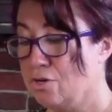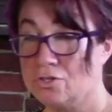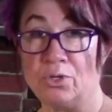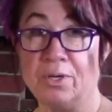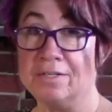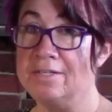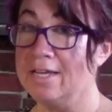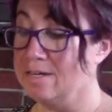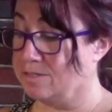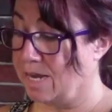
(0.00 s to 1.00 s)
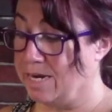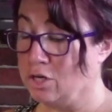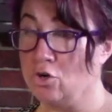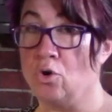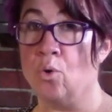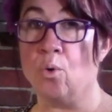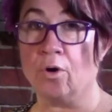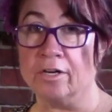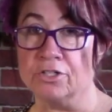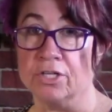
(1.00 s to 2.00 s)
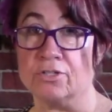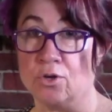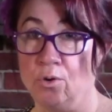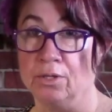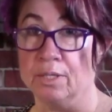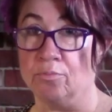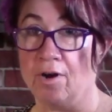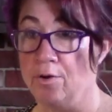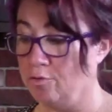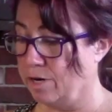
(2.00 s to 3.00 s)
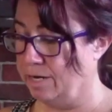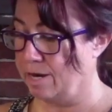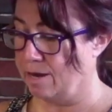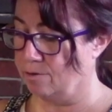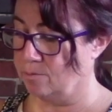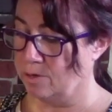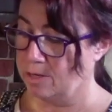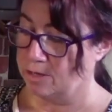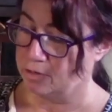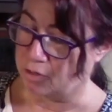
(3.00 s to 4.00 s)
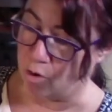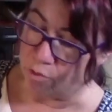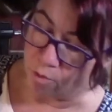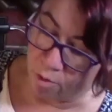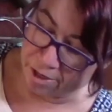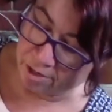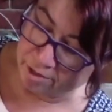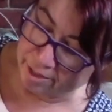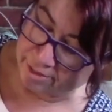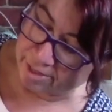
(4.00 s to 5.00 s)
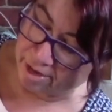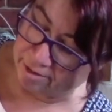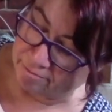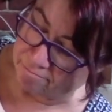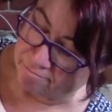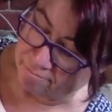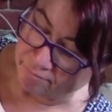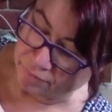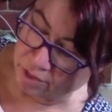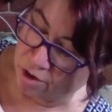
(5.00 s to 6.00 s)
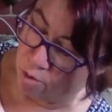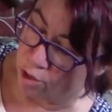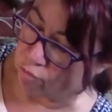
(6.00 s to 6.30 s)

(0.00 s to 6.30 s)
So you can see it is a gorgeous golden brown right now. So the oil, it's at, a